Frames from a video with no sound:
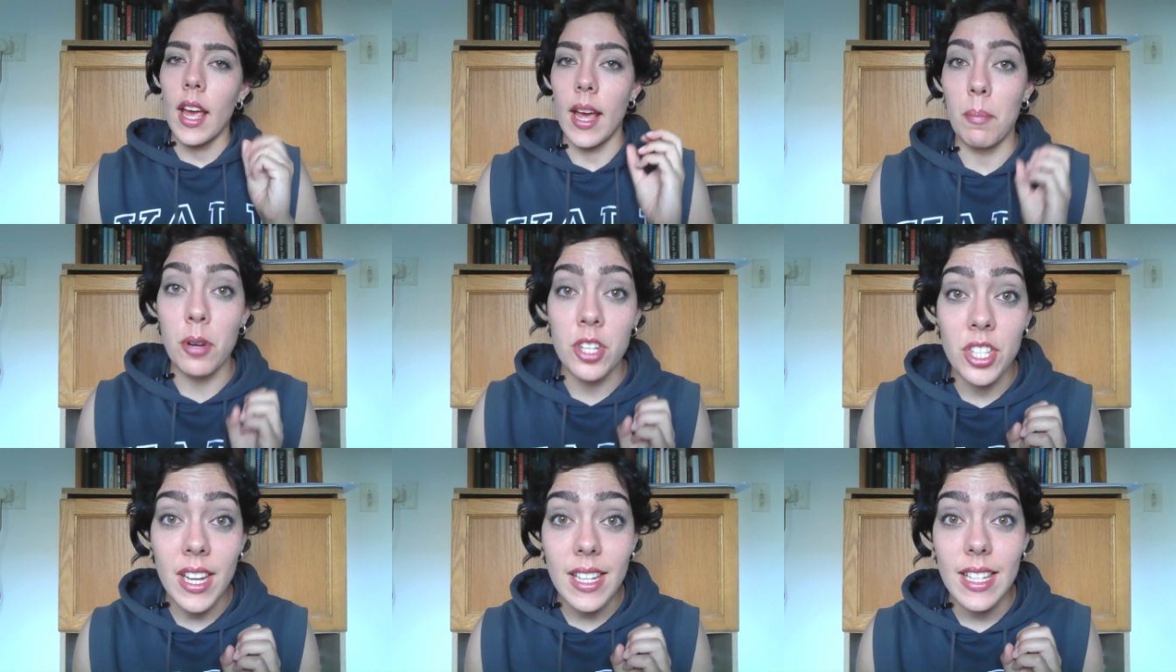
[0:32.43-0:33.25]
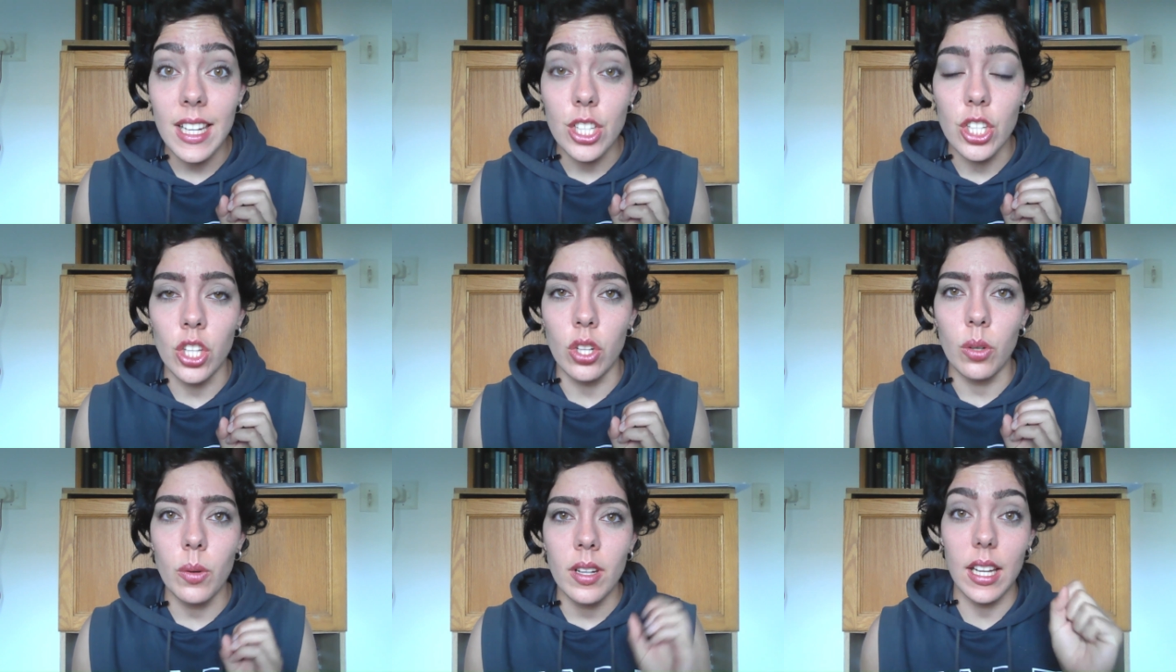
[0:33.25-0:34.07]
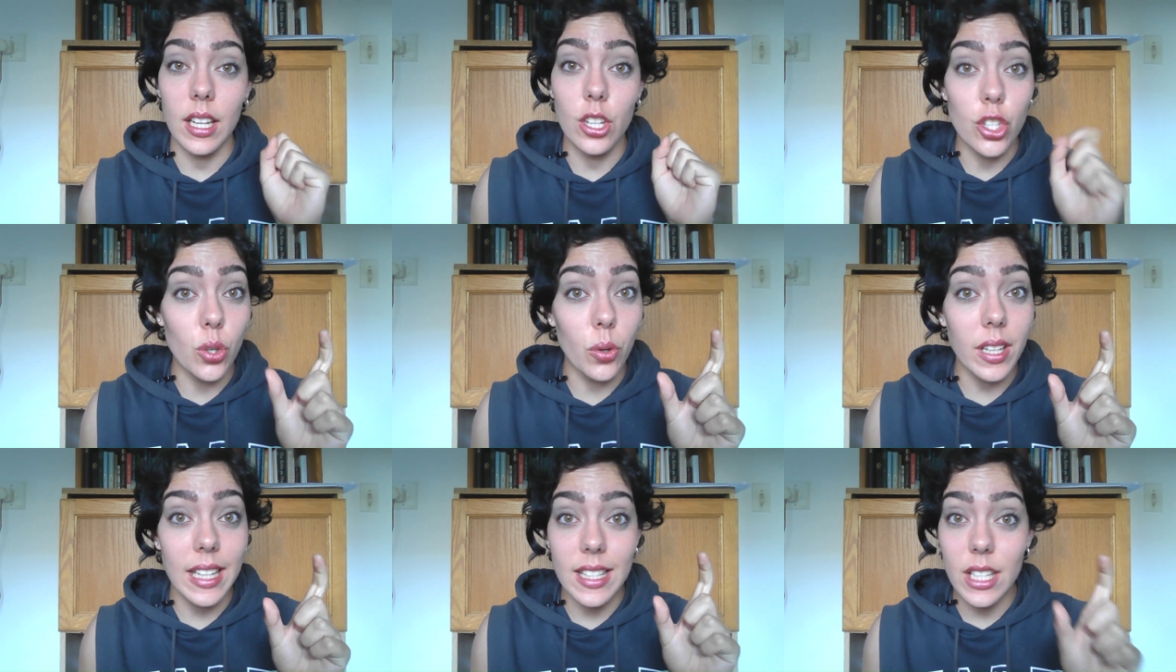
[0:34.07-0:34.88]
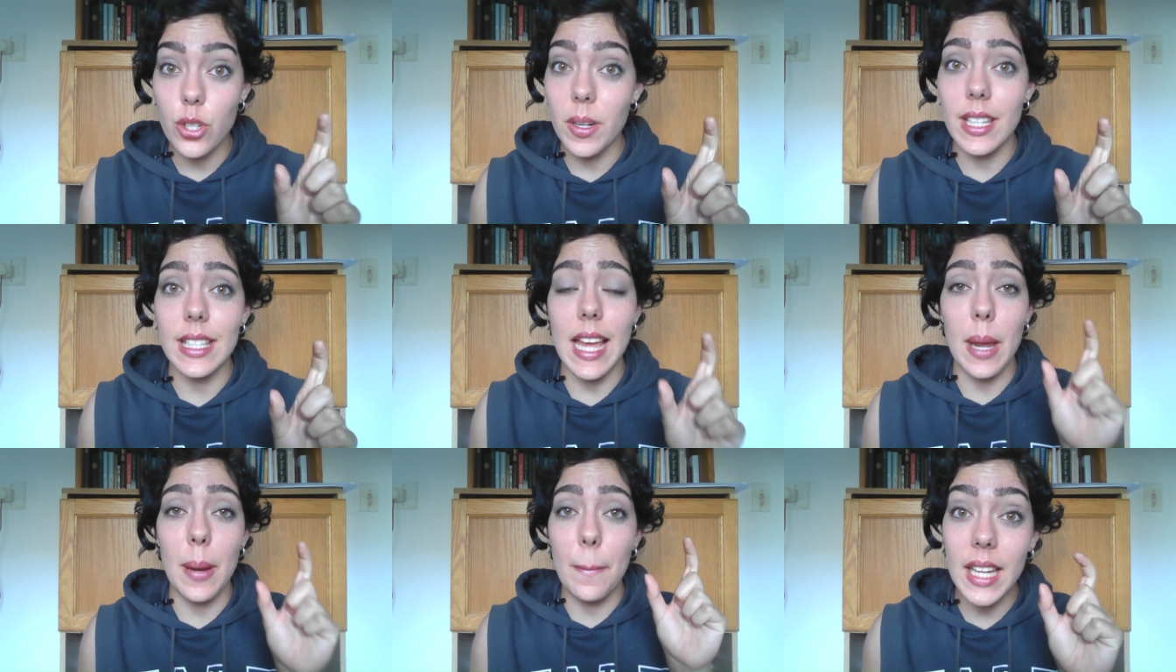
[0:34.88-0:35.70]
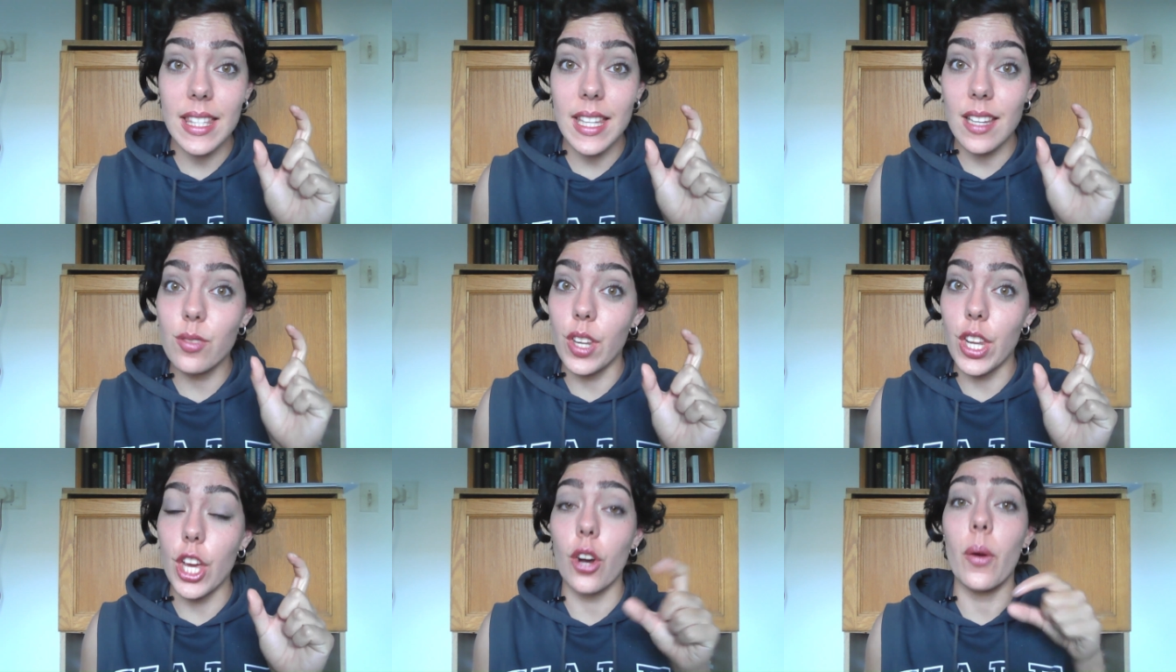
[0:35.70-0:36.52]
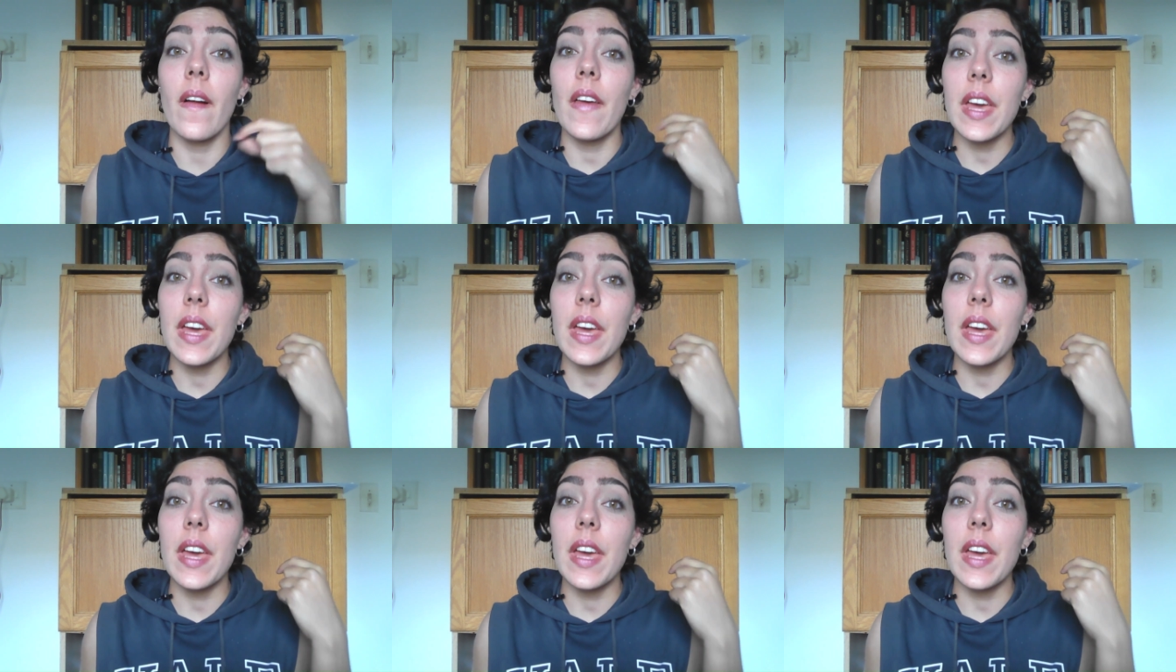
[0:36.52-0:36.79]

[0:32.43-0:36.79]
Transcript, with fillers: and presenting it to you in a short, easy-to-understand, bite-sized video